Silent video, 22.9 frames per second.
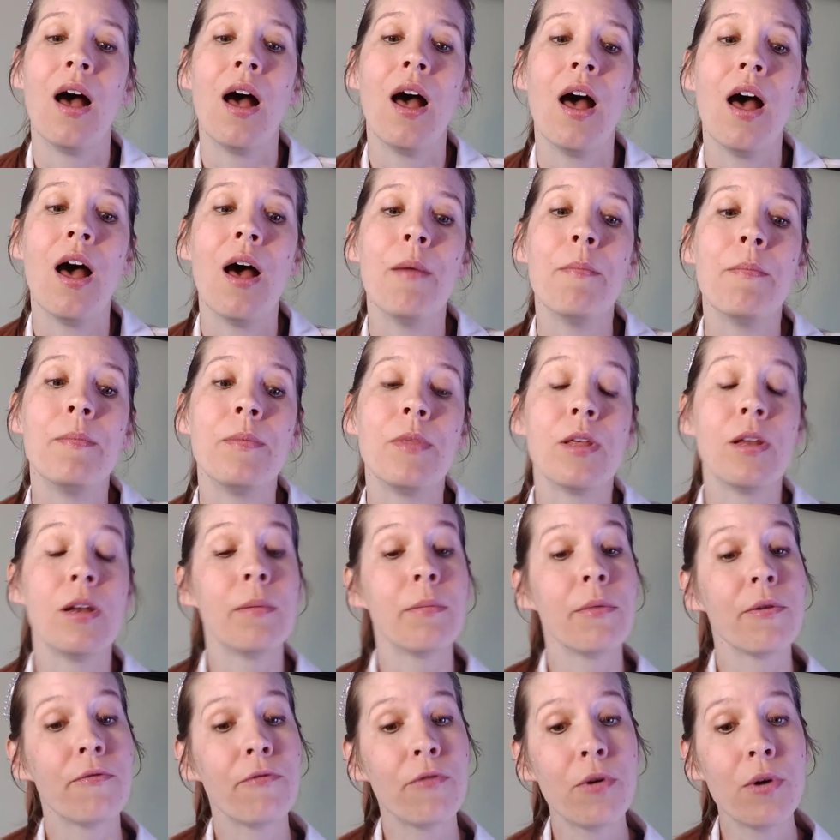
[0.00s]
Um, the
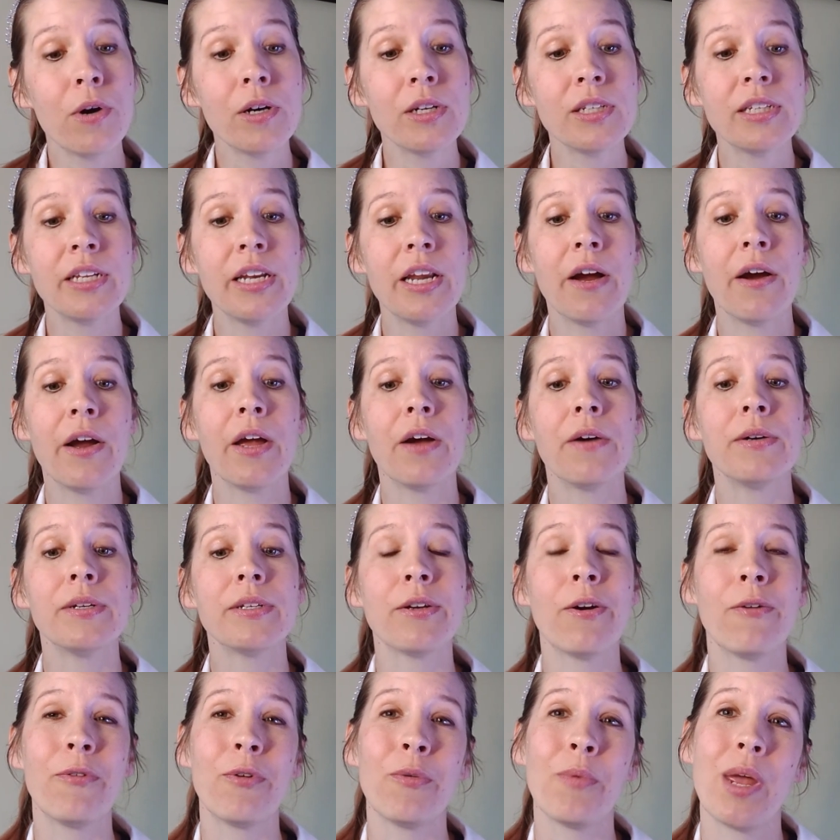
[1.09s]
number four scenario is
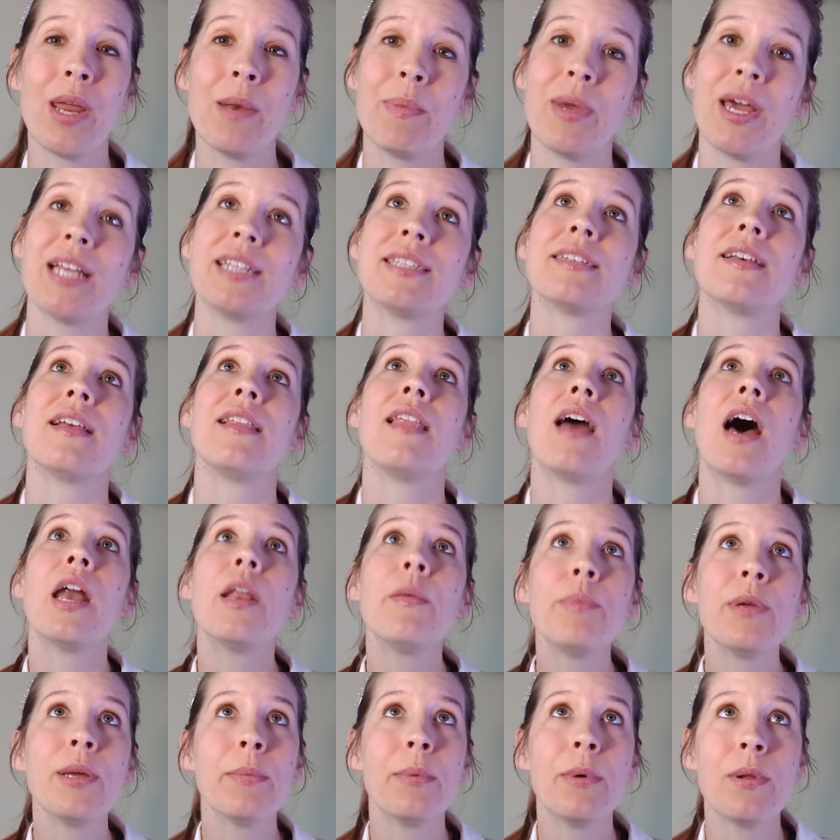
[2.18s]
overweight pets. A lot
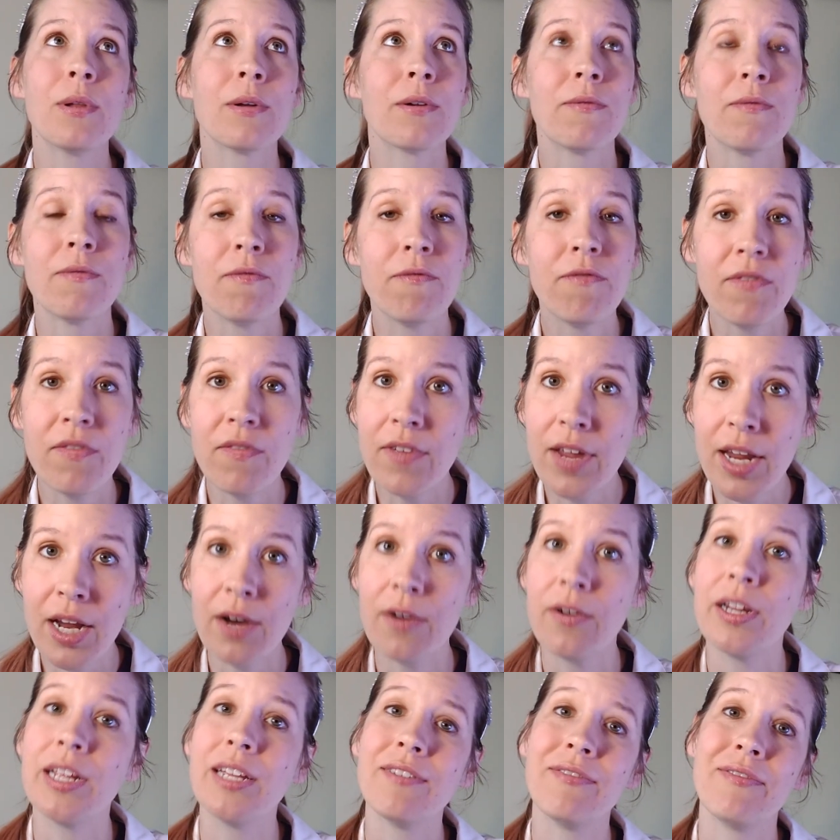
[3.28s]
of people are
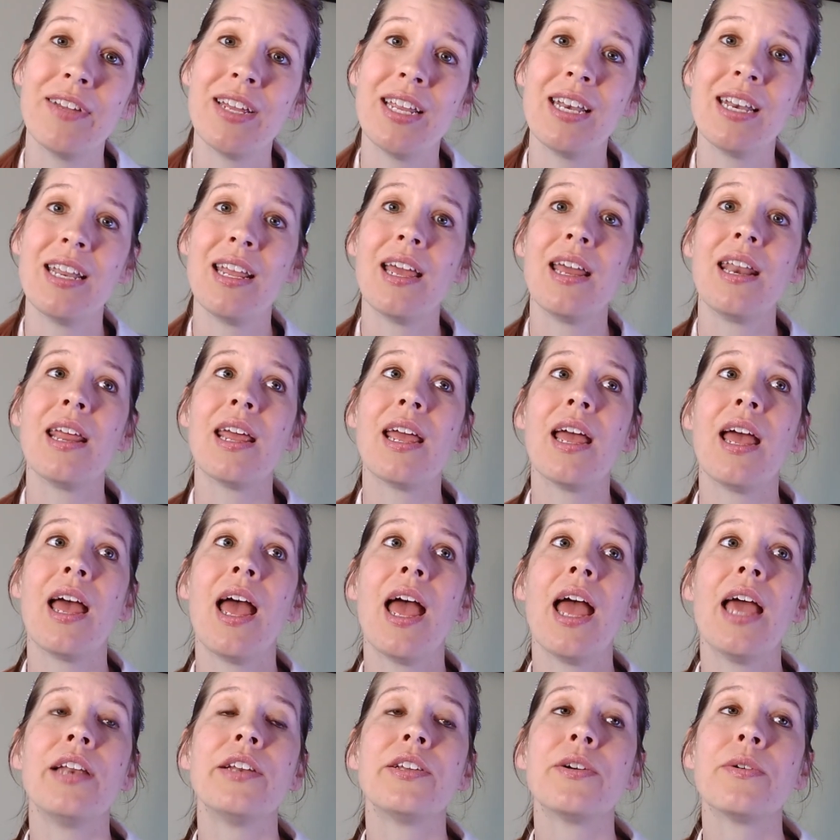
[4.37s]
very offended
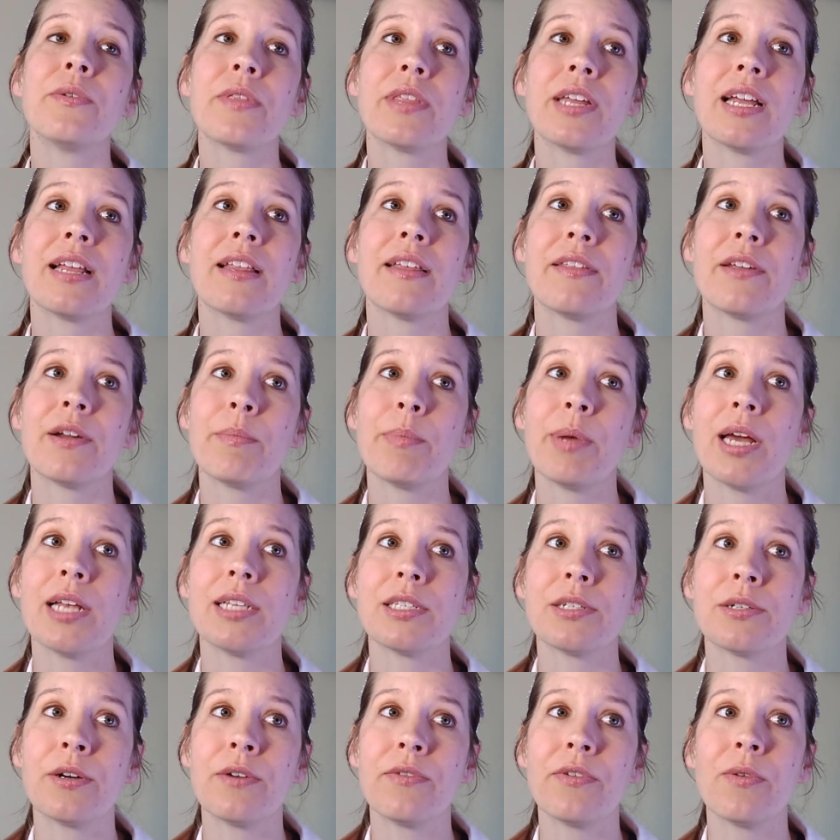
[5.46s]
and don't think that their
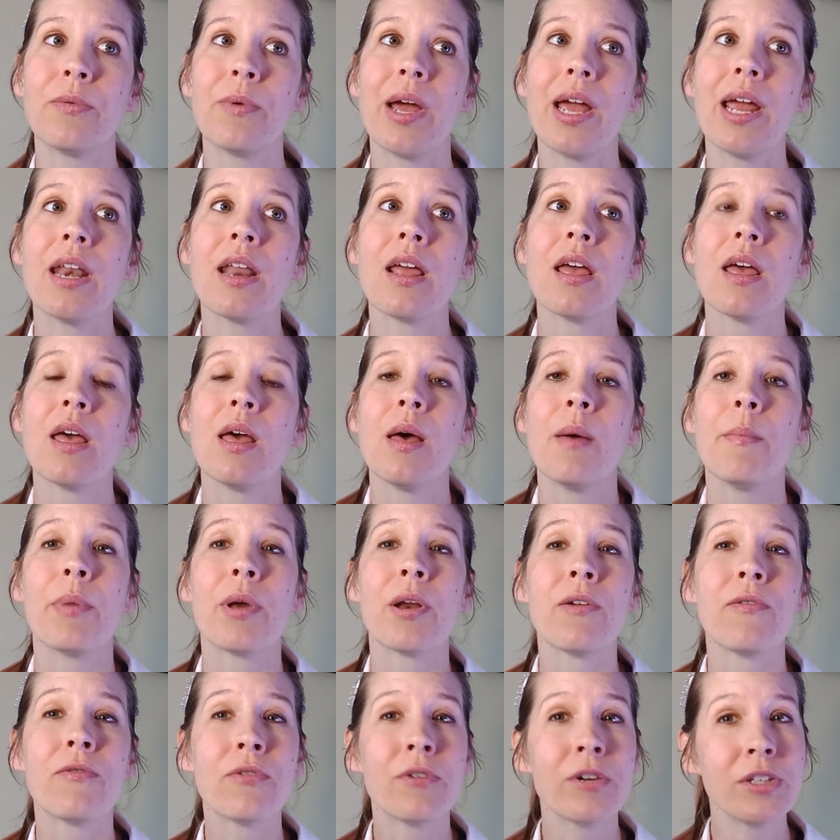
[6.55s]
pets are overweight, but
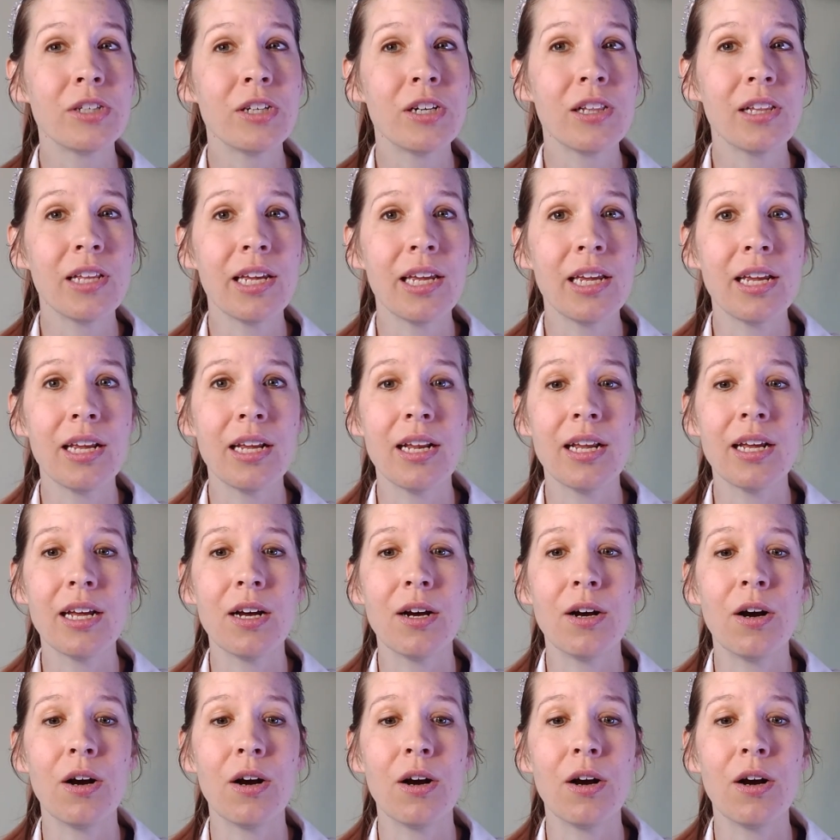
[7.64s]
unfortunately,